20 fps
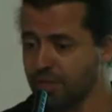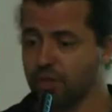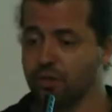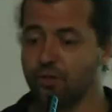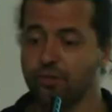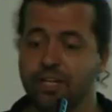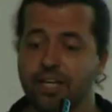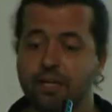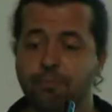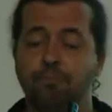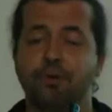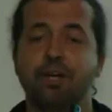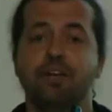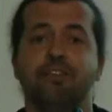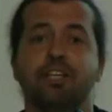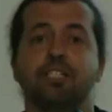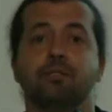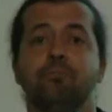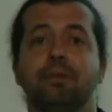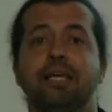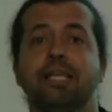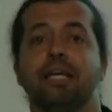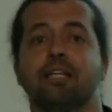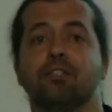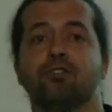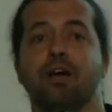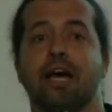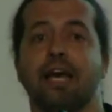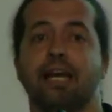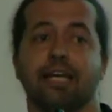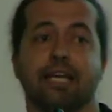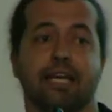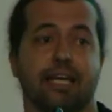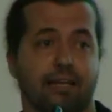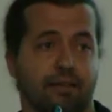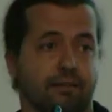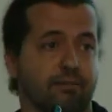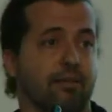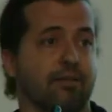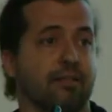You need previous media training.
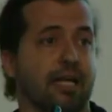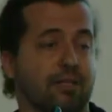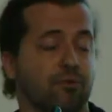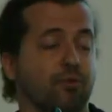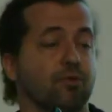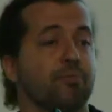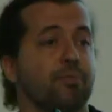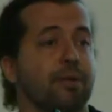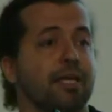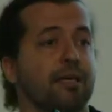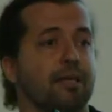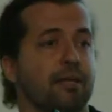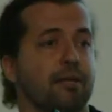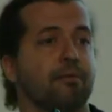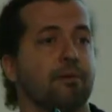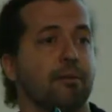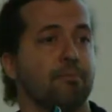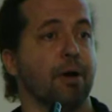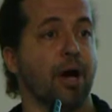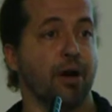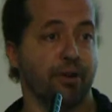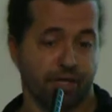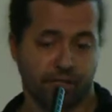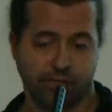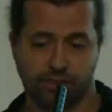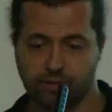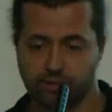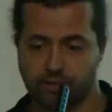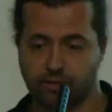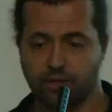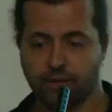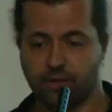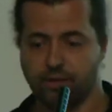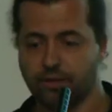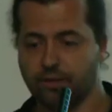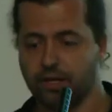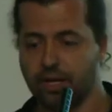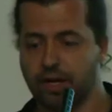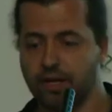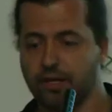That would be a bonus,
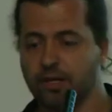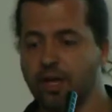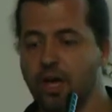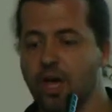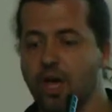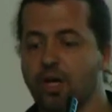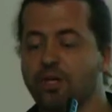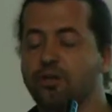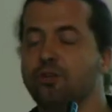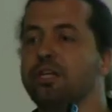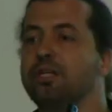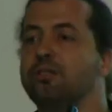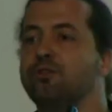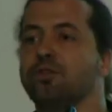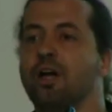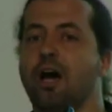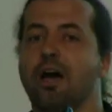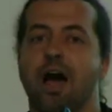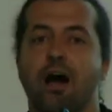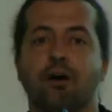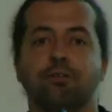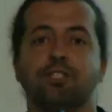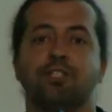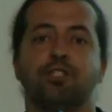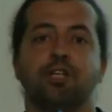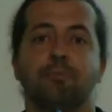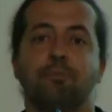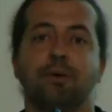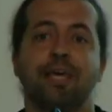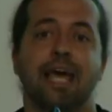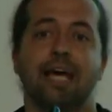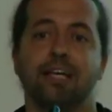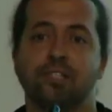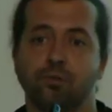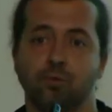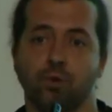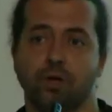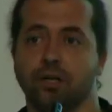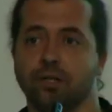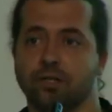okay? You need to know how a
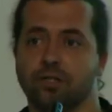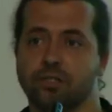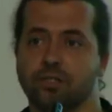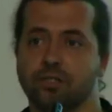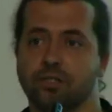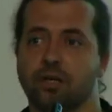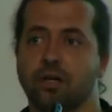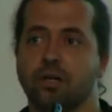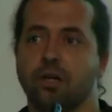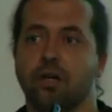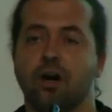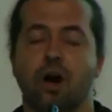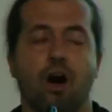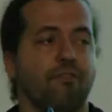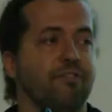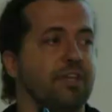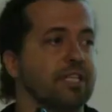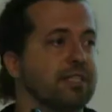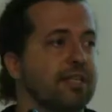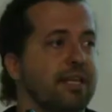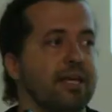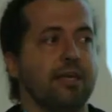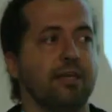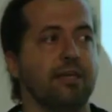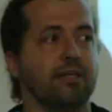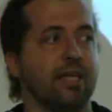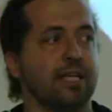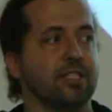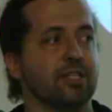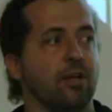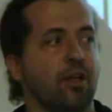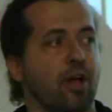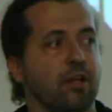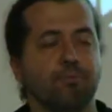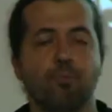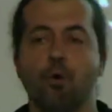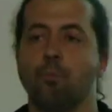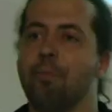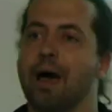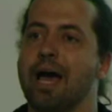GPS works. Obviously, there's a
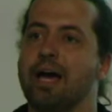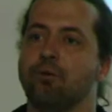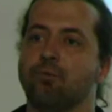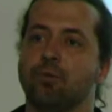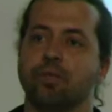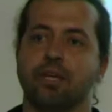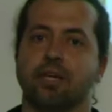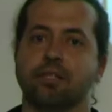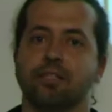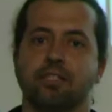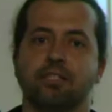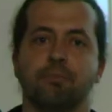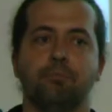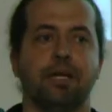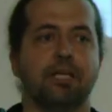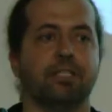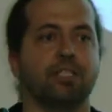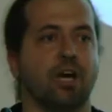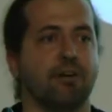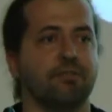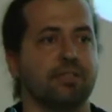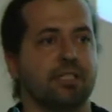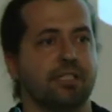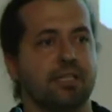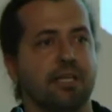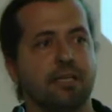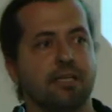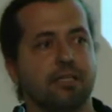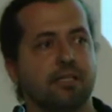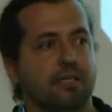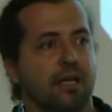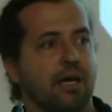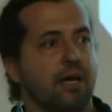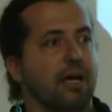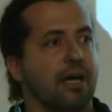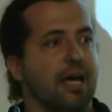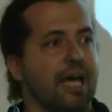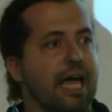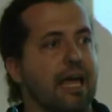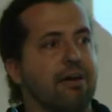lot more bandwidth accessibility overseas.
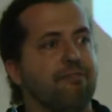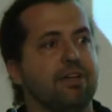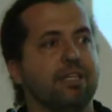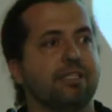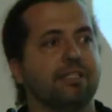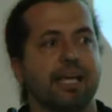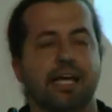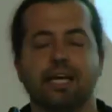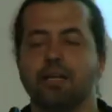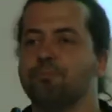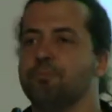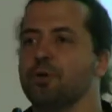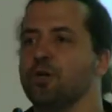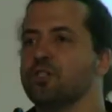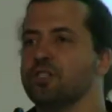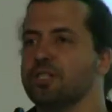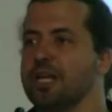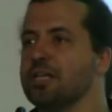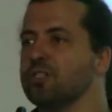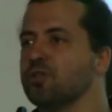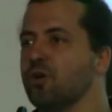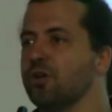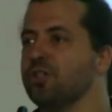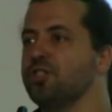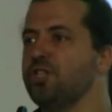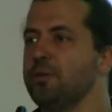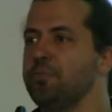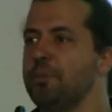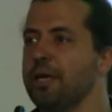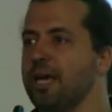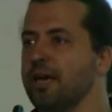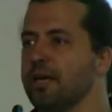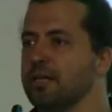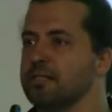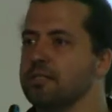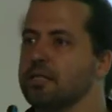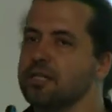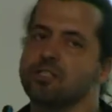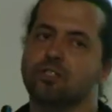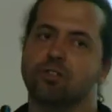Every second person has got a
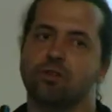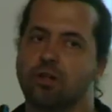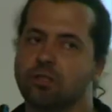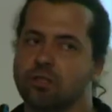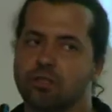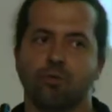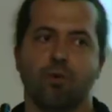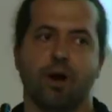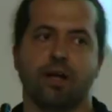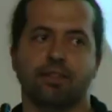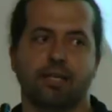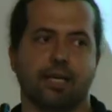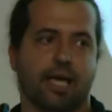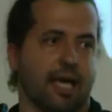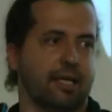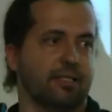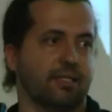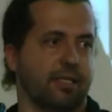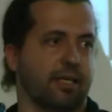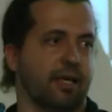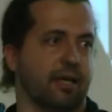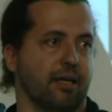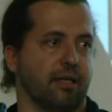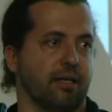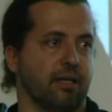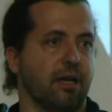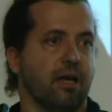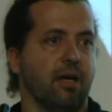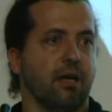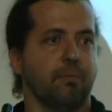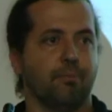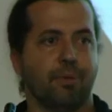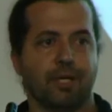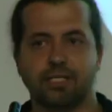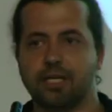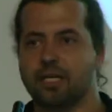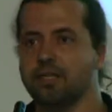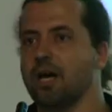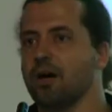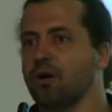GPS. It's not quite the case here.
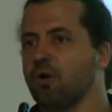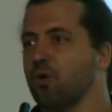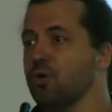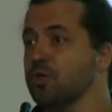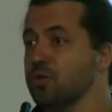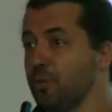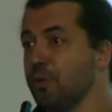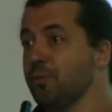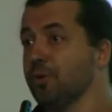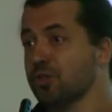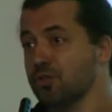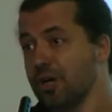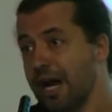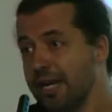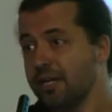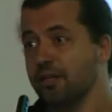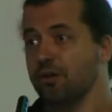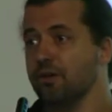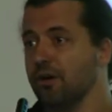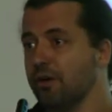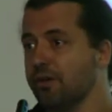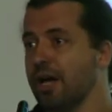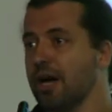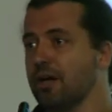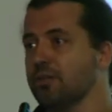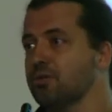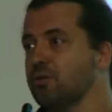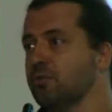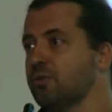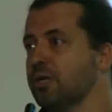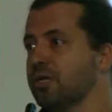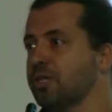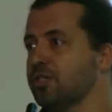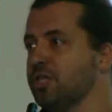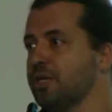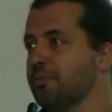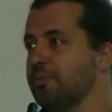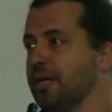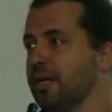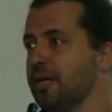But in our course, we will train you on how to work
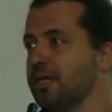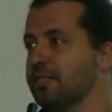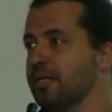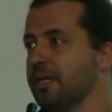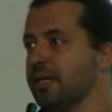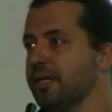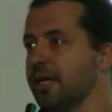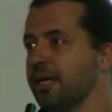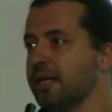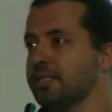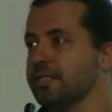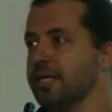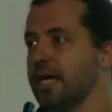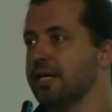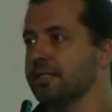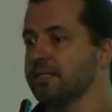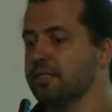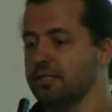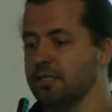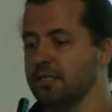GPS and get exact